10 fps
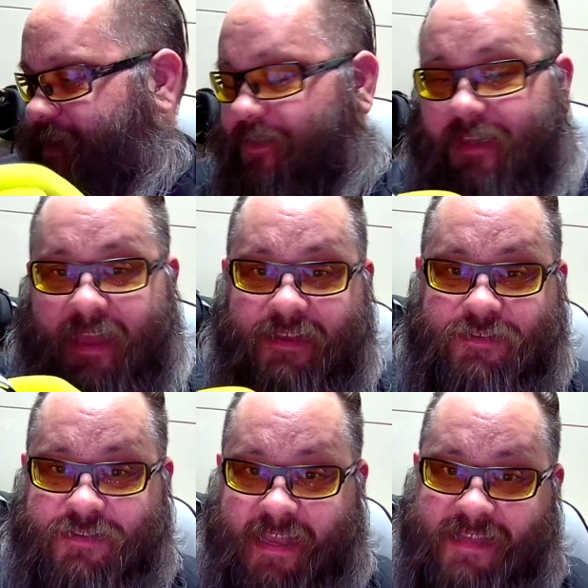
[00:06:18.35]
Now the
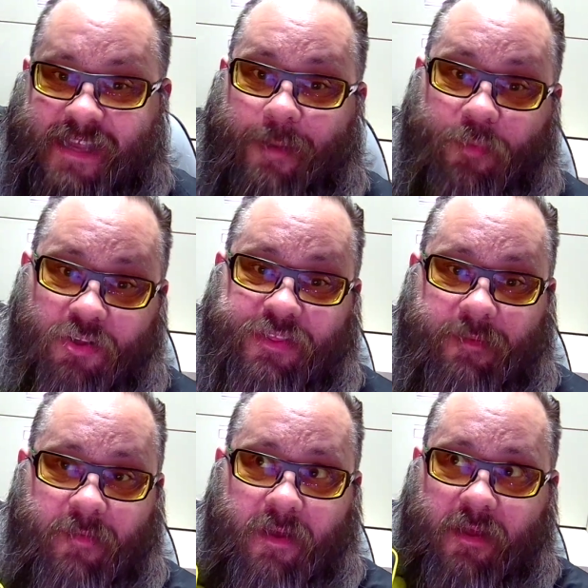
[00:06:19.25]
K2 skates, I bought
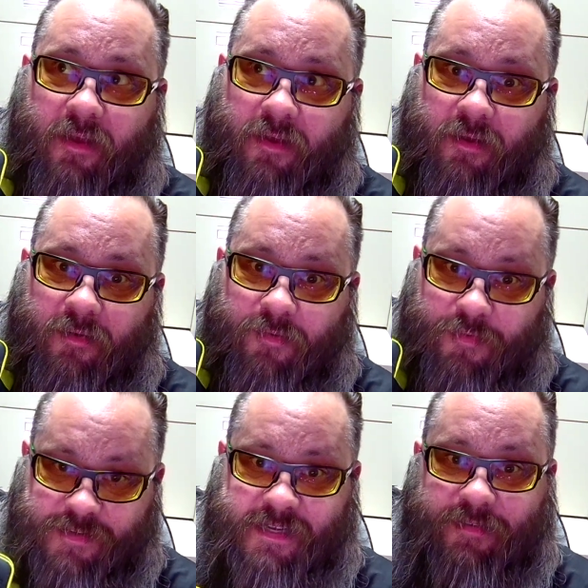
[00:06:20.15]
them
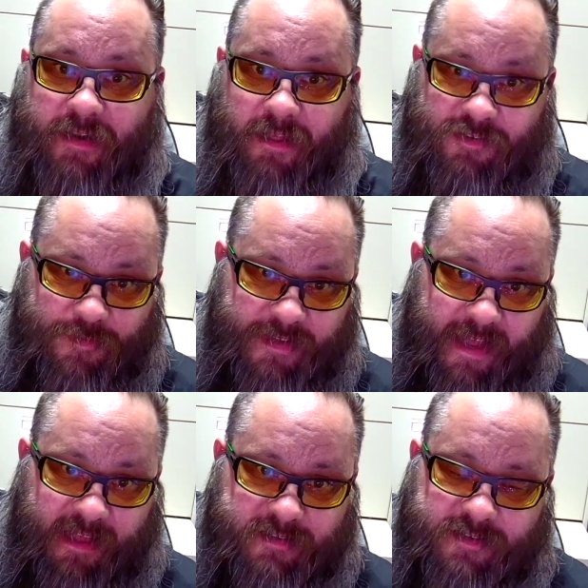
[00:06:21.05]
for $70 with
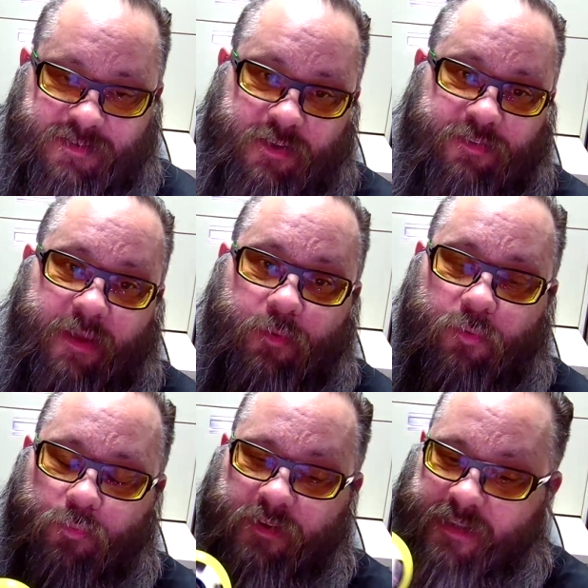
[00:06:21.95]
tax, so they were
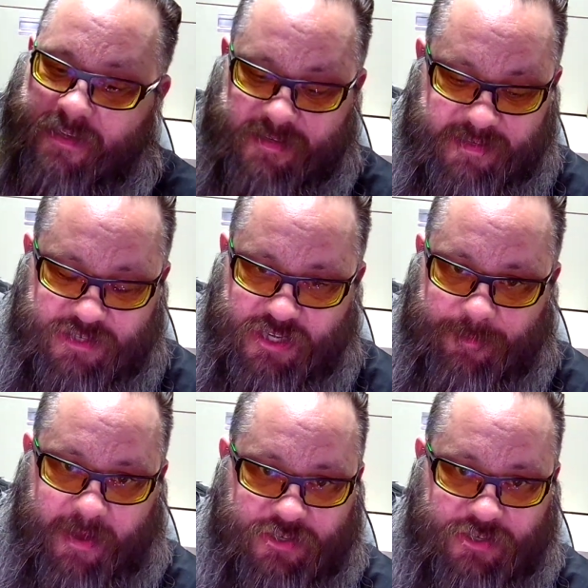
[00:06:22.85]
ridiculously cheap.